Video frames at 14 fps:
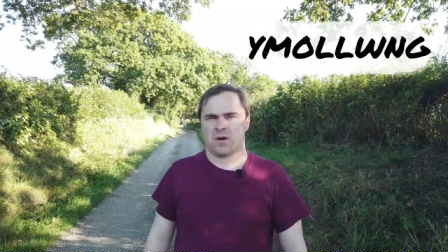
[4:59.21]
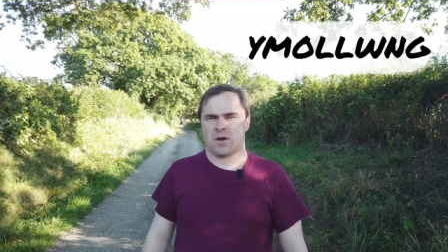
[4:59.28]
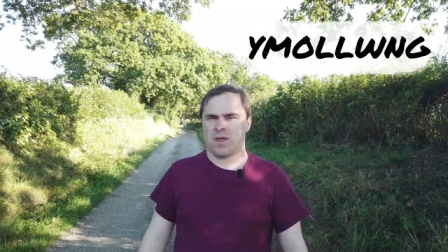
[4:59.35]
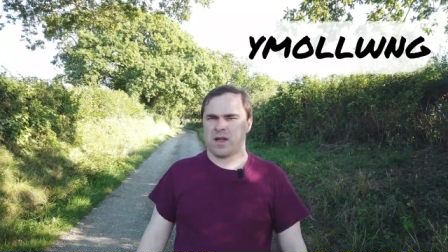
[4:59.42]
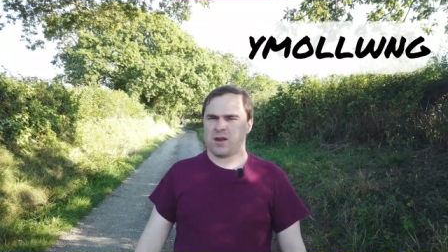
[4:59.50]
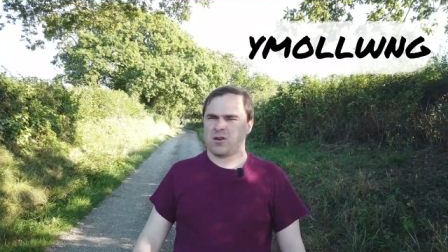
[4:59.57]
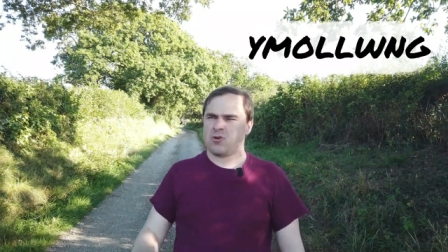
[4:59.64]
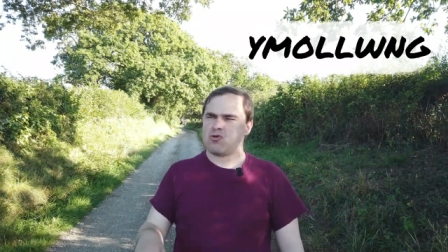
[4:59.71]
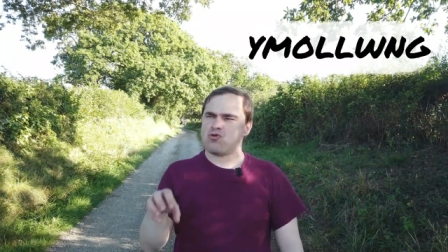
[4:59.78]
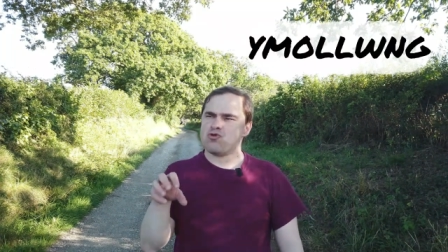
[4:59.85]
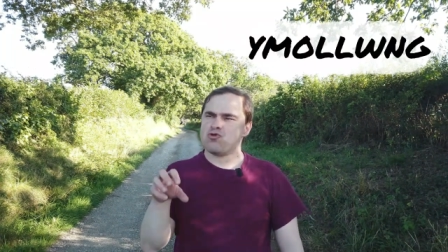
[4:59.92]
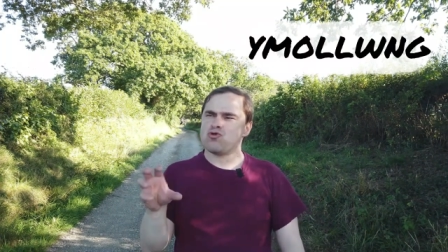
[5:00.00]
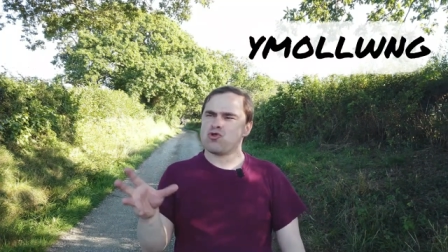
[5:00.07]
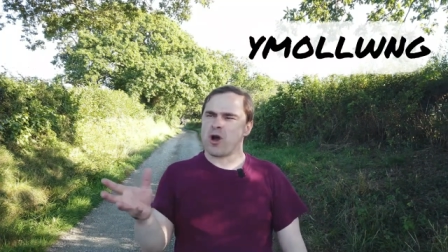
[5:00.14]
And that
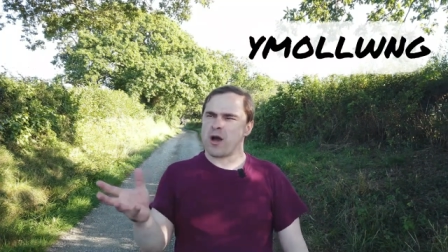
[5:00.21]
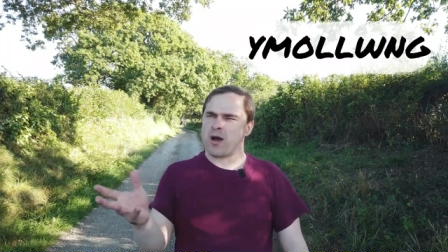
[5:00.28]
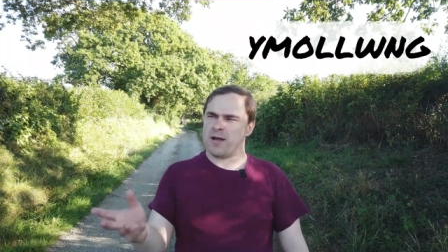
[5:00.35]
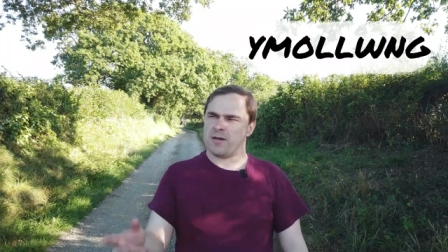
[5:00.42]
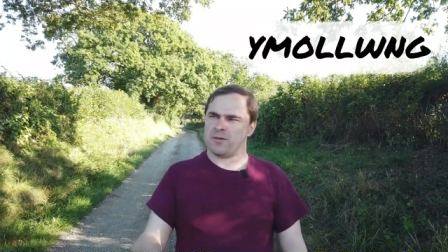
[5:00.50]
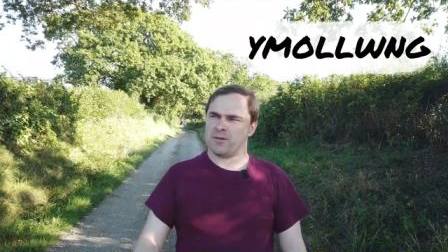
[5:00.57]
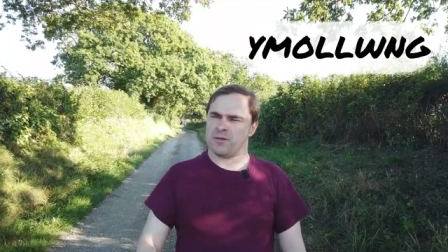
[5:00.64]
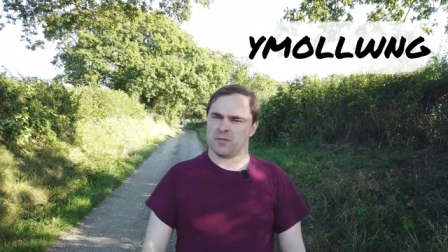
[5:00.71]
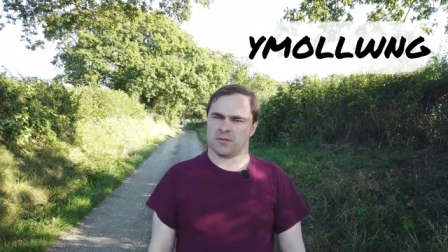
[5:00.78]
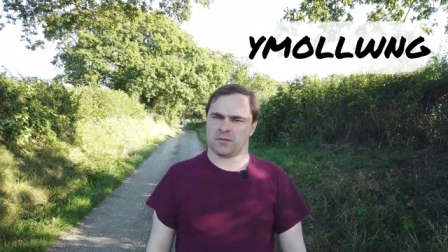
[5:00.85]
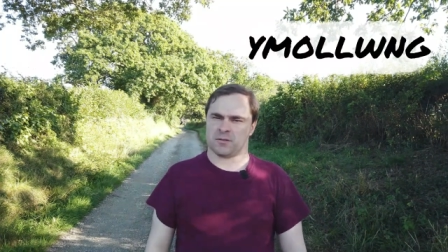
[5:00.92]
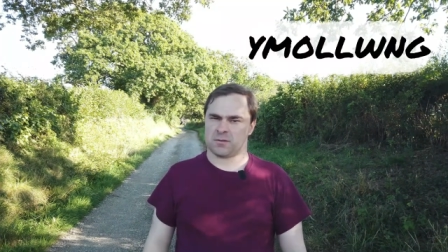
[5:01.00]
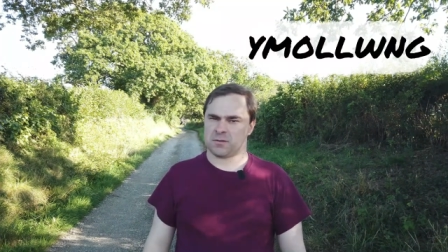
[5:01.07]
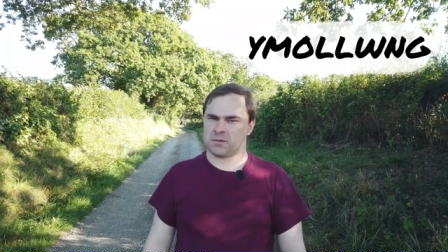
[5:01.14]
ung
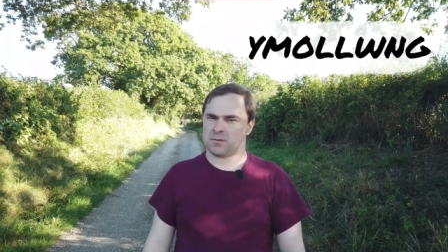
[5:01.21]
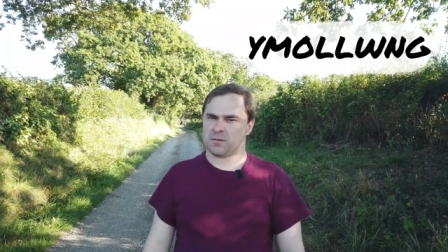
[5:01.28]
ending,